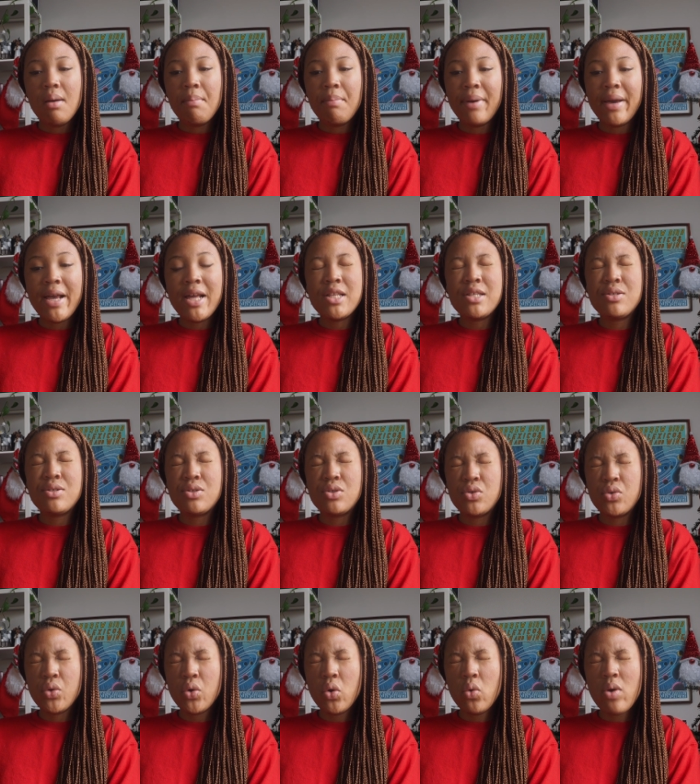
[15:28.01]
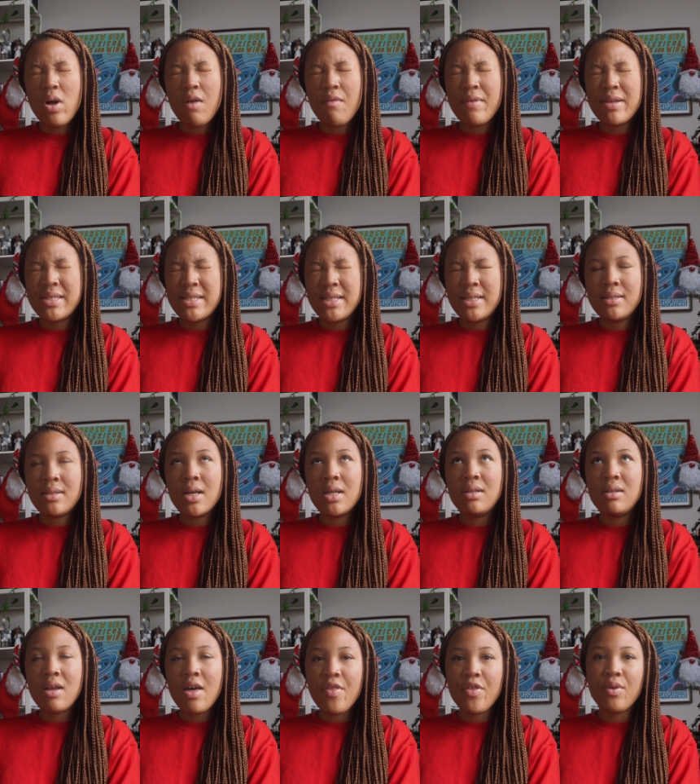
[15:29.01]
But it's so well written.
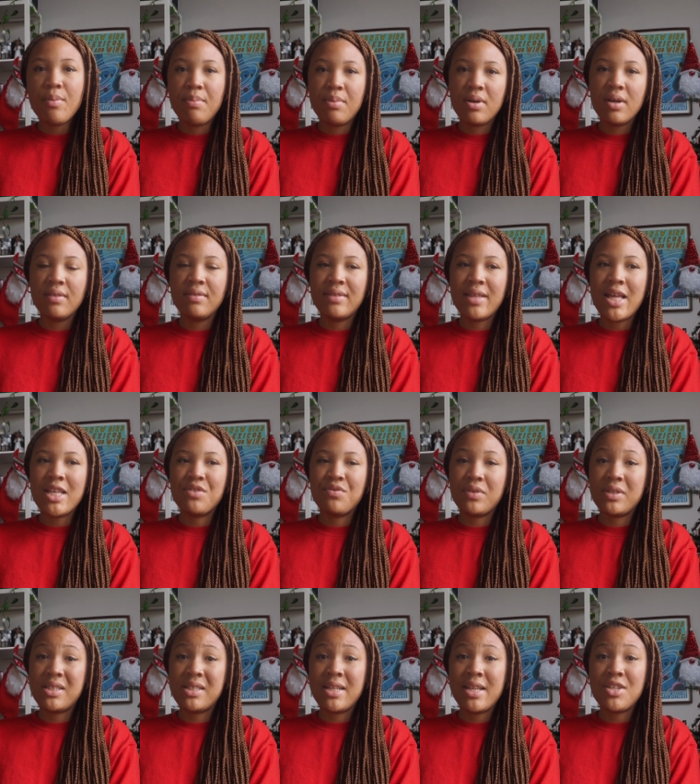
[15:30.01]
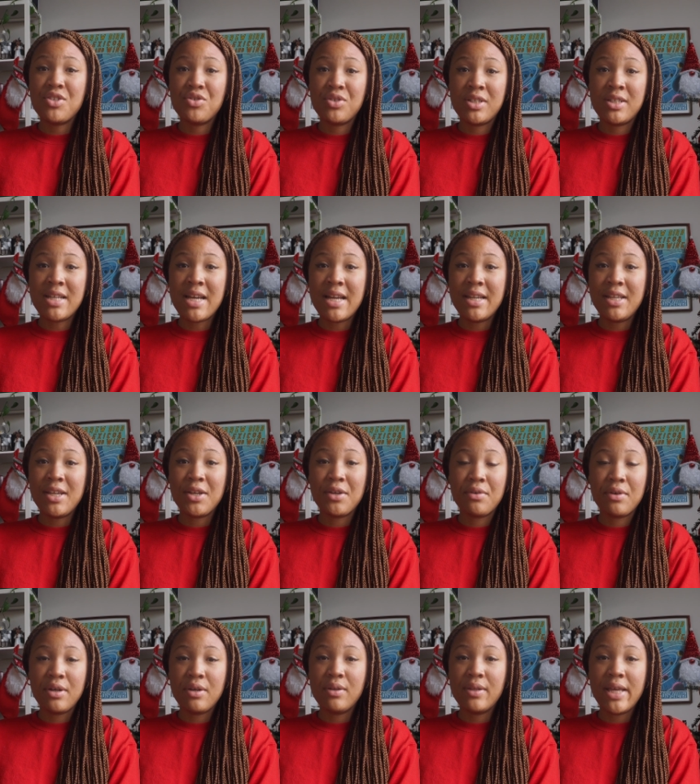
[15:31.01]
Another book that's written in Trinidadian
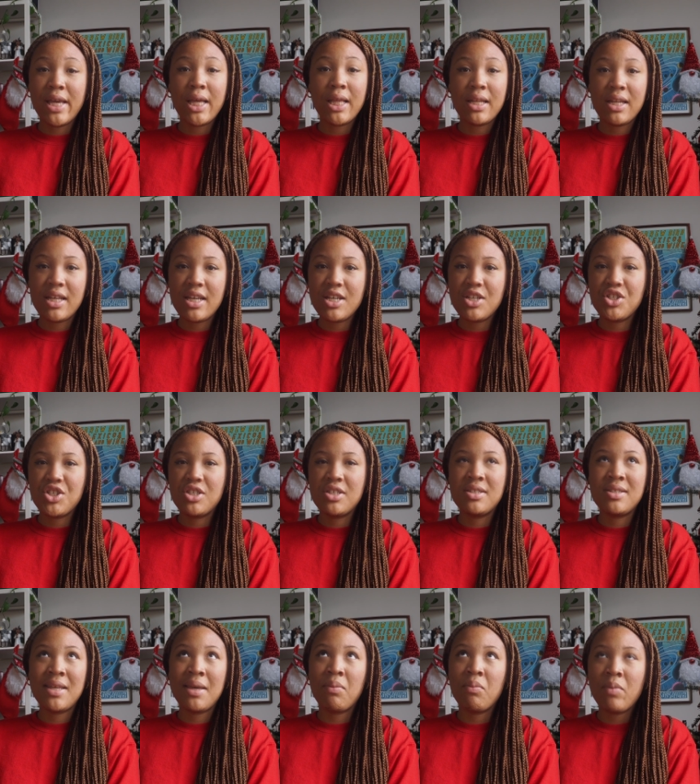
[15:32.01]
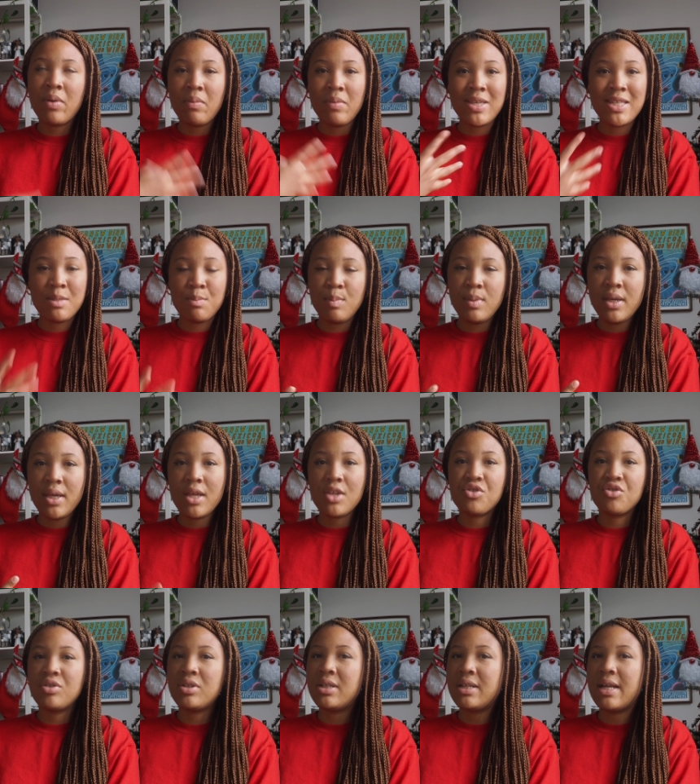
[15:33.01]
Creole English, the same way we speak in
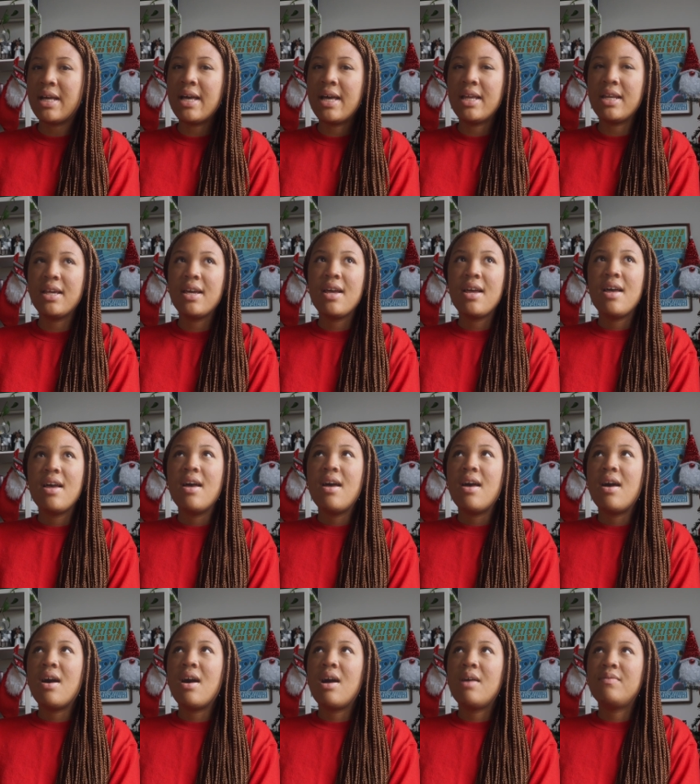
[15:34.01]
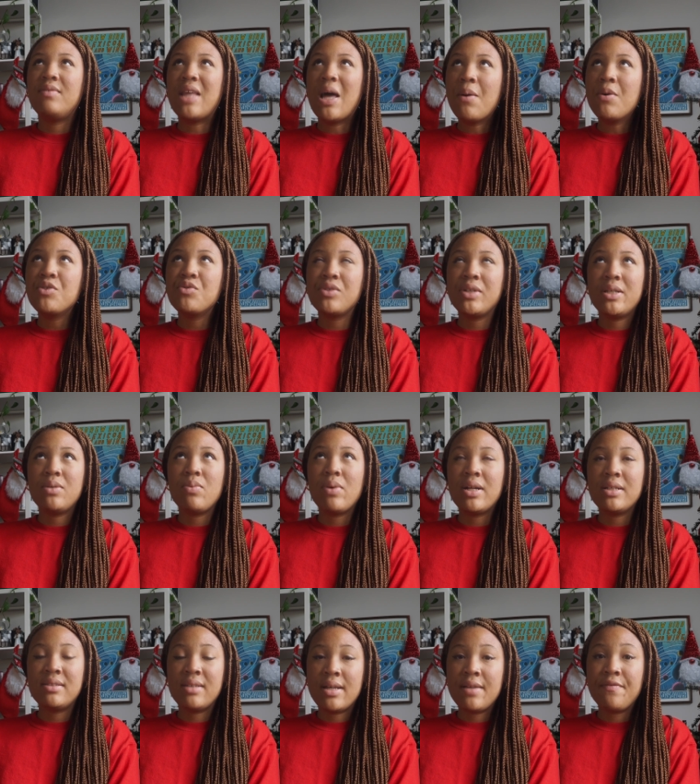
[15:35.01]
Trinidad. That was really
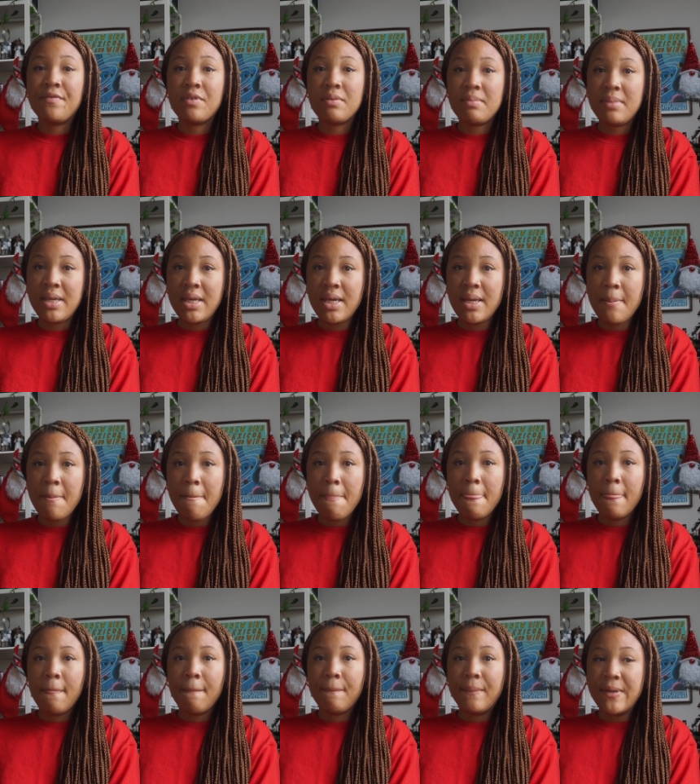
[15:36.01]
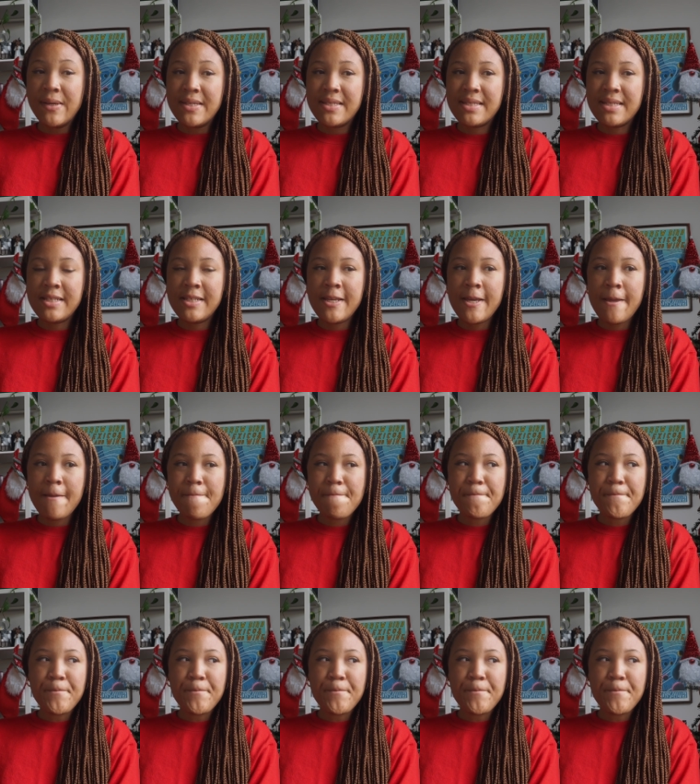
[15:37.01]
well done for me personally.